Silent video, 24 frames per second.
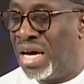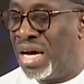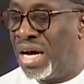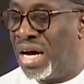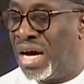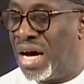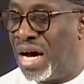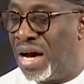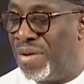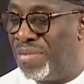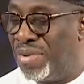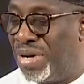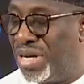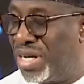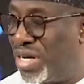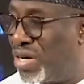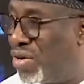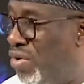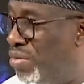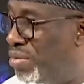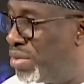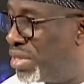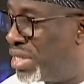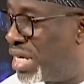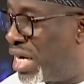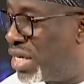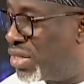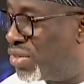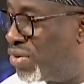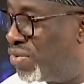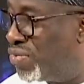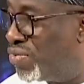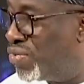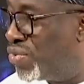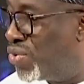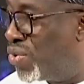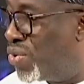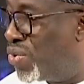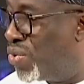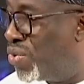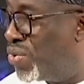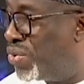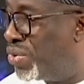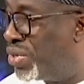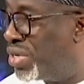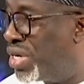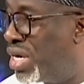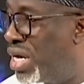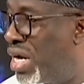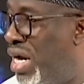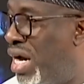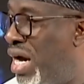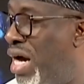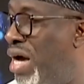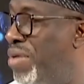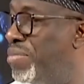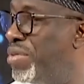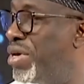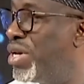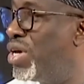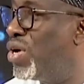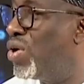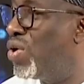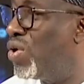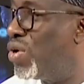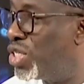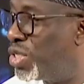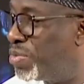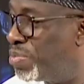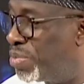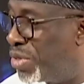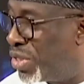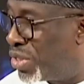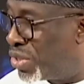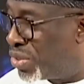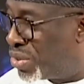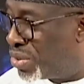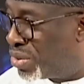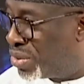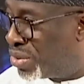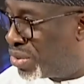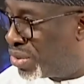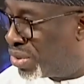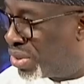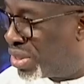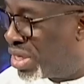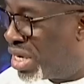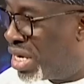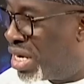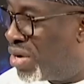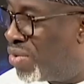How many kilometers of road? How many hospitals?